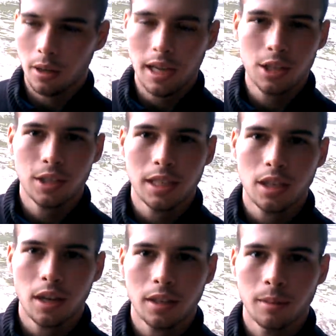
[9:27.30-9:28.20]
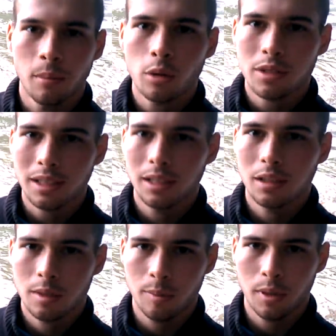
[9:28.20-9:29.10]
a location I targeted mostly
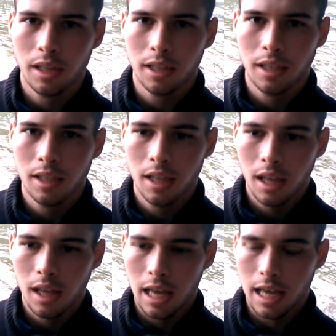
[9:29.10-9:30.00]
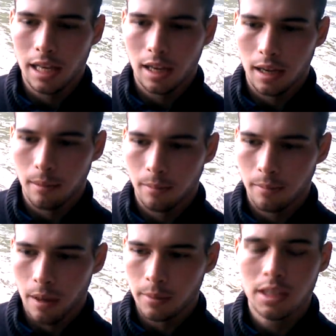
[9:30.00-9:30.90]
in the spring, and
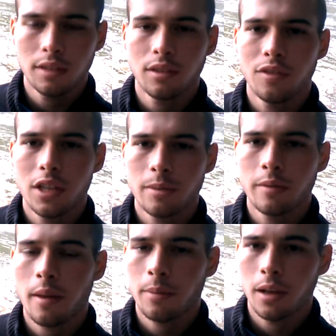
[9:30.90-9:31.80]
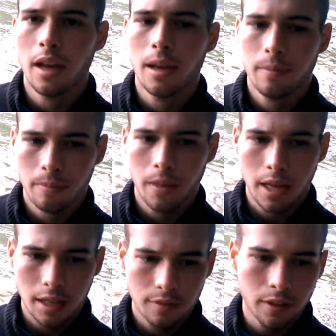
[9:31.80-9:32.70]
I'm going to see if the fish moved up there yet.
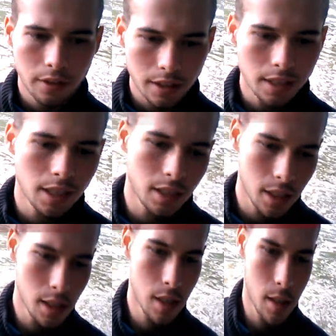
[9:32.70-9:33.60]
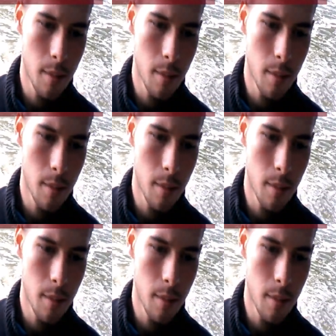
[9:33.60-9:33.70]
I got a feeling they did.